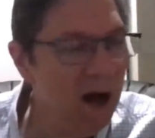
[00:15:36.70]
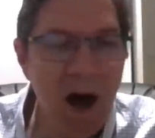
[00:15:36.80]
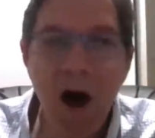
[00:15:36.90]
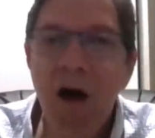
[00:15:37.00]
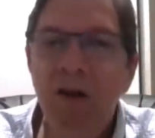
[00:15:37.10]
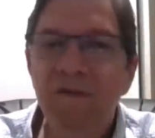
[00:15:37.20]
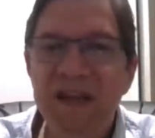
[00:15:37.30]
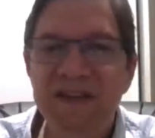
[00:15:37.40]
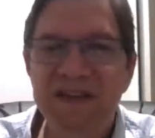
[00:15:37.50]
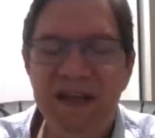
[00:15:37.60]
all of
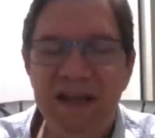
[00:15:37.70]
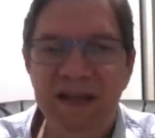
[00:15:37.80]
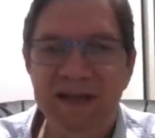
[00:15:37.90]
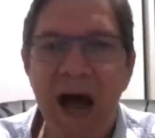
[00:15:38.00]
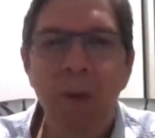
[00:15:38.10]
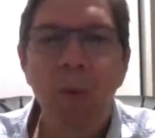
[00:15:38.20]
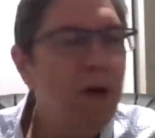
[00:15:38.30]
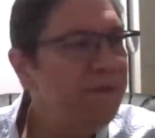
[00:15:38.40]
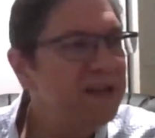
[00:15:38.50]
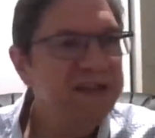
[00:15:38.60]
these things. I
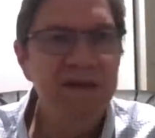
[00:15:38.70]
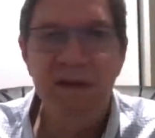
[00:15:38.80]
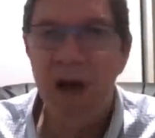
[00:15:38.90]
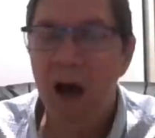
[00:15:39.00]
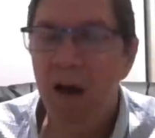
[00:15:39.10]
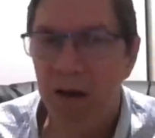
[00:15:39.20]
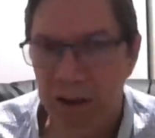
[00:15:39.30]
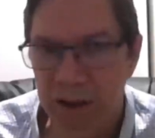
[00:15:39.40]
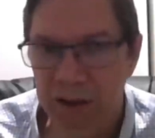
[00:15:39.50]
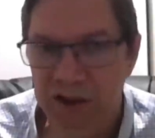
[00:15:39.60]
want this
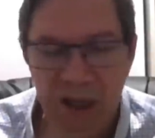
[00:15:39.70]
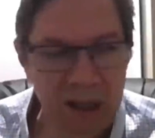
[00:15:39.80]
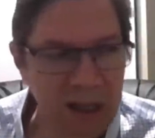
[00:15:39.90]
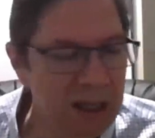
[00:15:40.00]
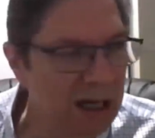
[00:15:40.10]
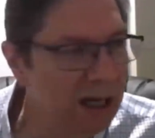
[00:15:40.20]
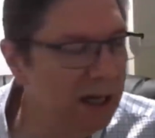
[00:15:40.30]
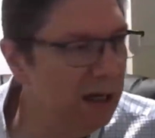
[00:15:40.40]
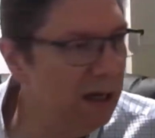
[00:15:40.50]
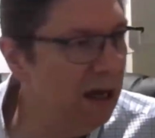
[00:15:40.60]
knowledge
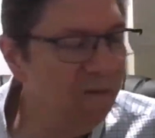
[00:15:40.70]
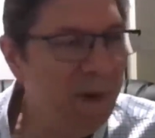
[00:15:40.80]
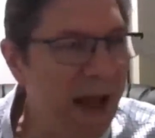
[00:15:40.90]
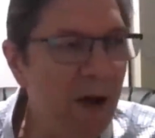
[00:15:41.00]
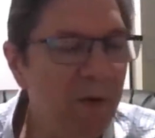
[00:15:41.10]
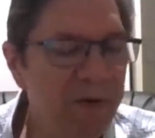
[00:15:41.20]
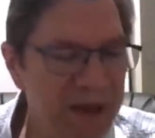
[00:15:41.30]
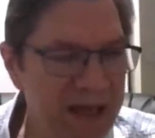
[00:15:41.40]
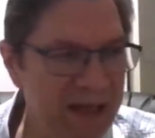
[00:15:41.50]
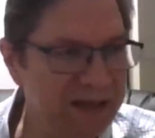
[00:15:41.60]
uh, about
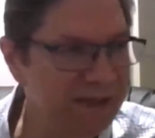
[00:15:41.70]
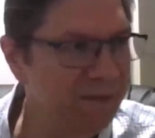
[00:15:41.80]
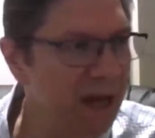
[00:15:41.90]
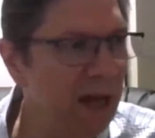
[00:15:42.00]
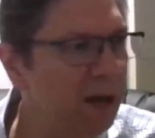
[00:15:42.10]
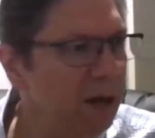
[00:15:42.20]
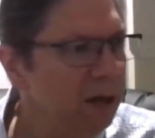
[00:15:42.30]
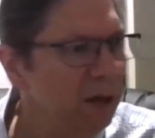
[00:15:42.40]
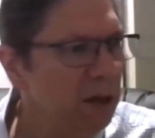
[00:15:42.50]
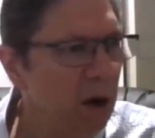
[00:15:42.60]
things. Uh,
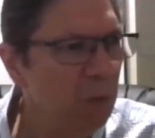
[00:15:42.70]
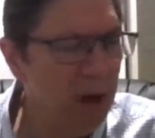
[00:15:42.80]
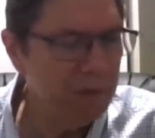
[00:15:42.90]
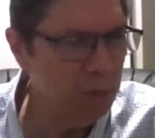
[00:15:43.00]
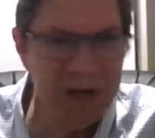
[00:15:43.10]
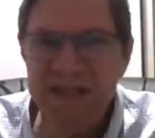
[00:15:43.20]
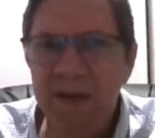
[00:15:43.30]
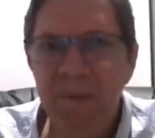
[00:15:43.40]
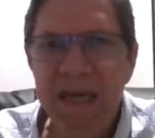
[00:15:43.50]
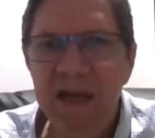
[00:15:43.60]
you know, what, what is the
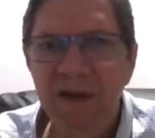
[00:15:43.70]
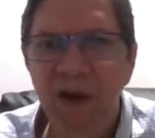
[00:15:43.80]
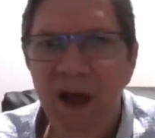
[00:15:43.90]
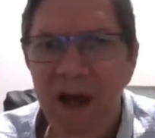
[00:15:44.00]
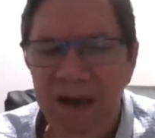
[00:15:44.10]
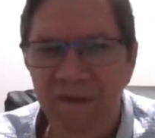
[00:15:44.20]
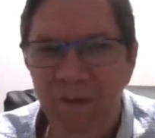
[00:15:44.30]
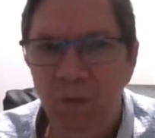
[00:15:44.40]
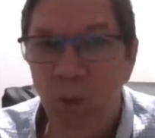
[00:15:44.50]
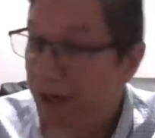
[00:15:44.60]
meaning of life?
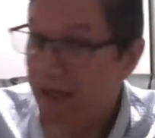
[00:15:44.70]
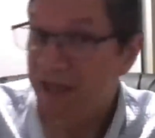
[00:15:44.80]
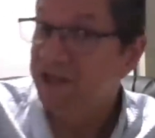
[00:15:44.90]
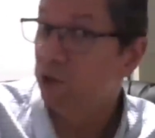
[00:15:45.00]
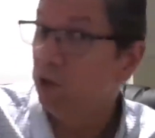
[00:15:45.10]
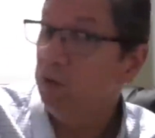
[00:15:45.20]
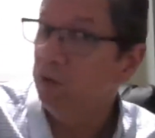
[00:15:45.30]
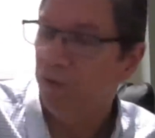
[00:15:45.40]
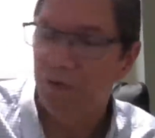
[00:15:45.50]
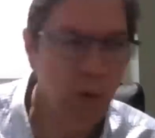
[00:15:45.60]
What is
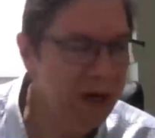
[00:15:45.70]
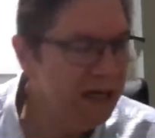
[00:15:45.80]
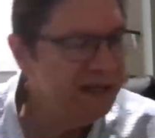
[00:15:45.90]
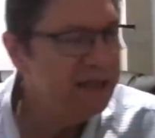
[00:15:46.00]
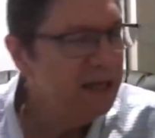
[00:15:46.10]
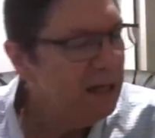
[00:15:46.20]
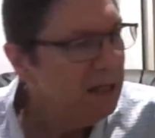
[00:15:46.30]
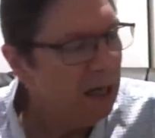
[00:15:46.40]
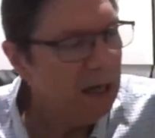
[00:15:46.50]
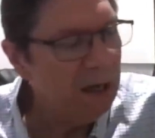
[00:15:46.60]
truth? What is,
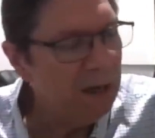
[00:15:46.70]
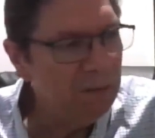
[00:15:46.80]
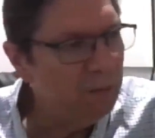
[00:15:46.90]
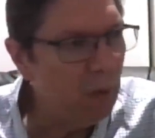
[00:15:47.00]
uh,